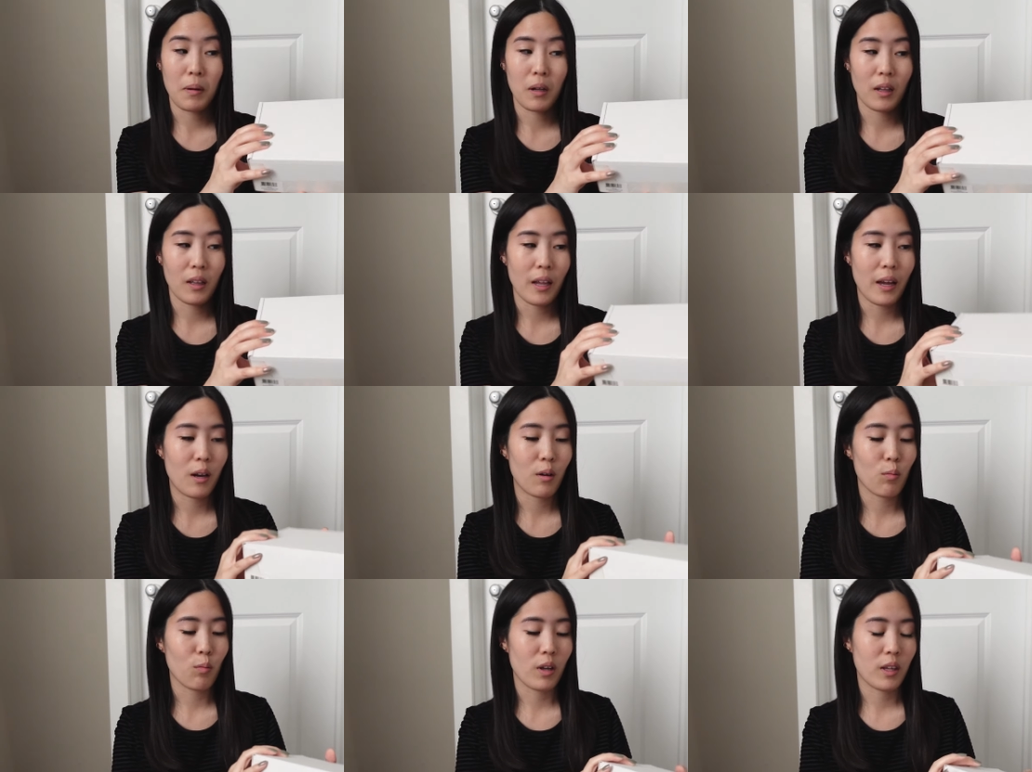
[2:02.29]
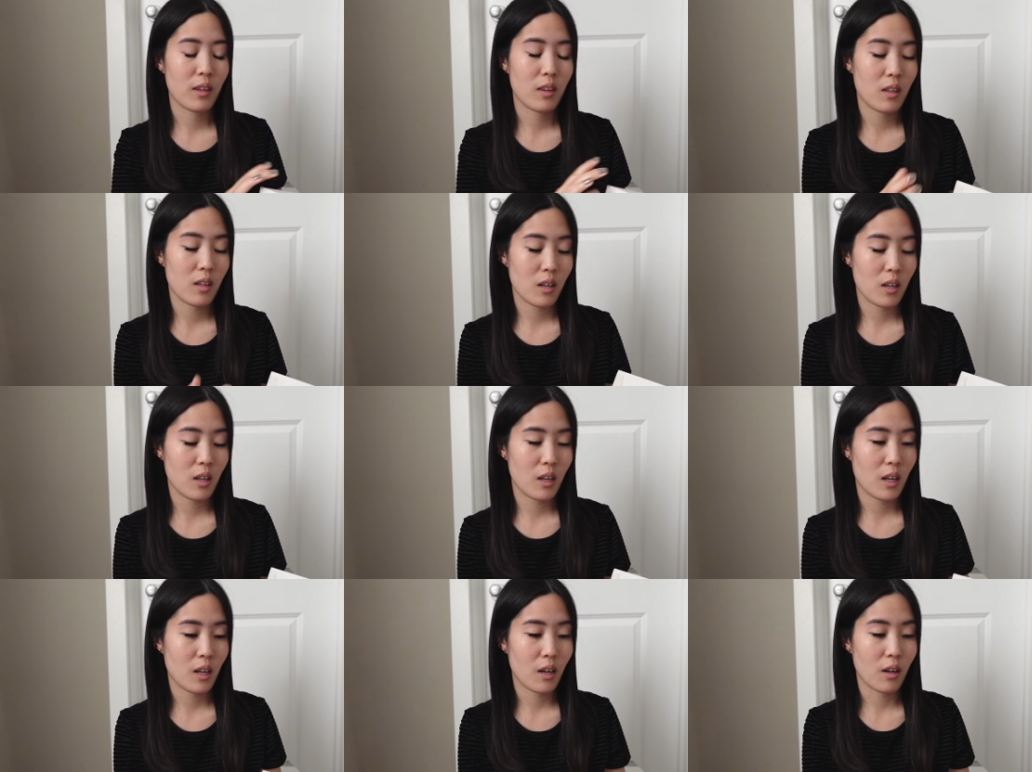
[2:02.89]
Polène with
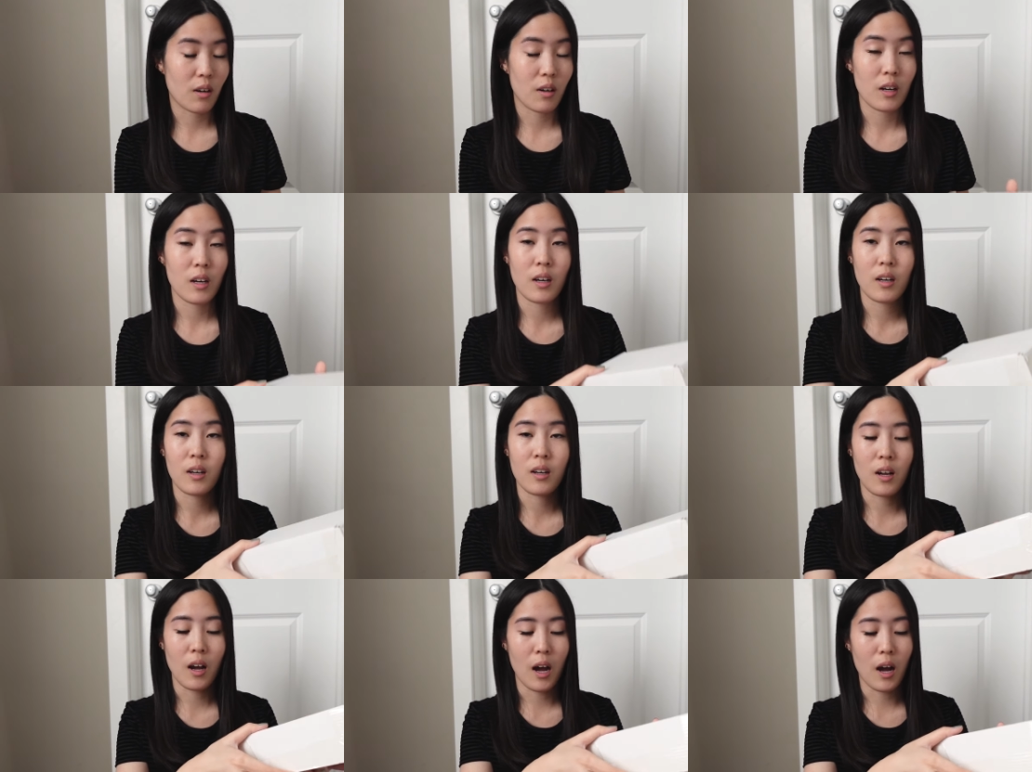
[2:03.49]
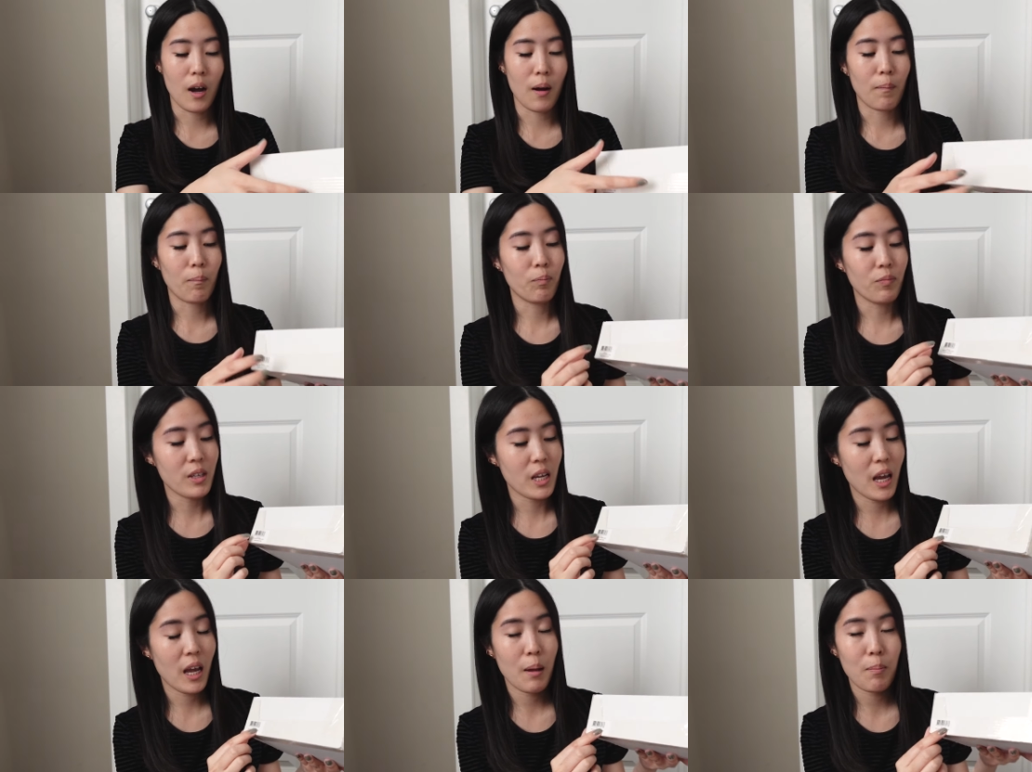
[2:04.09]
the earring
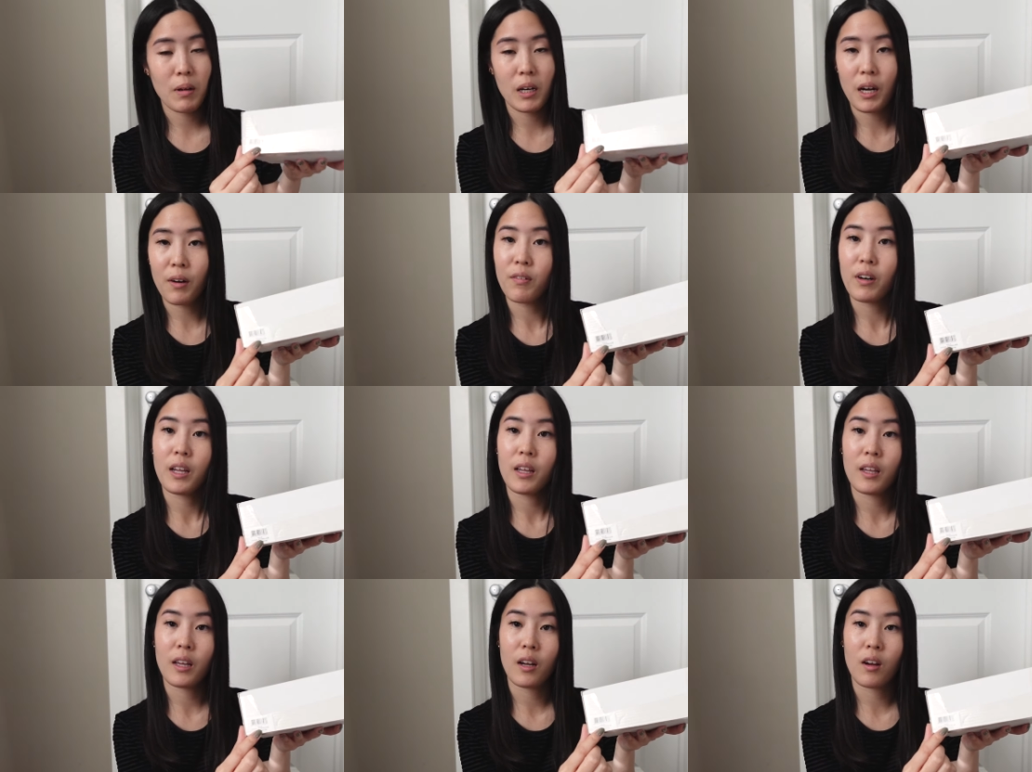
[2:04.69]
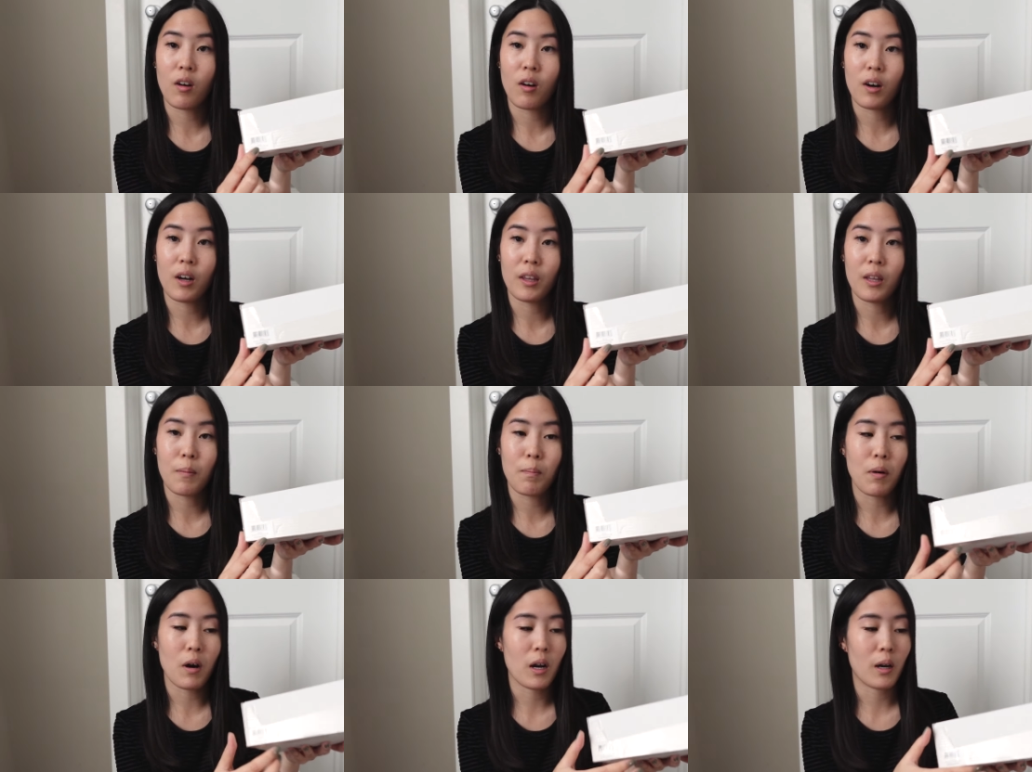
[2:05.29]
um, name and everything on
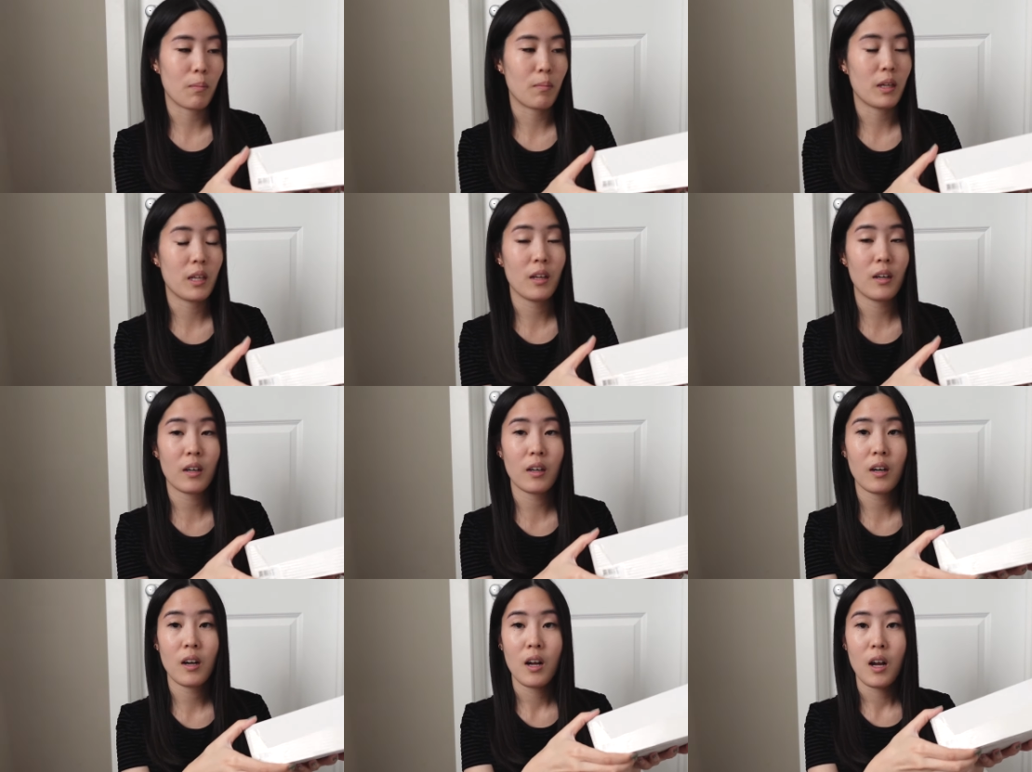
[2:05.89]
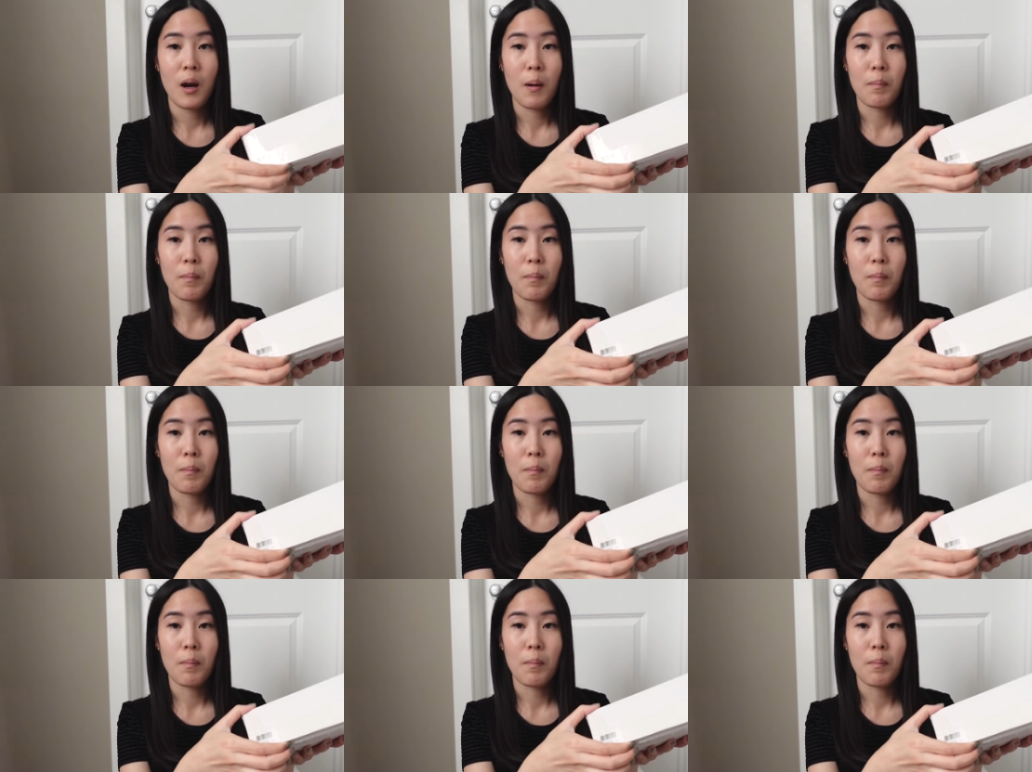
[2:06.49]
the bottom here.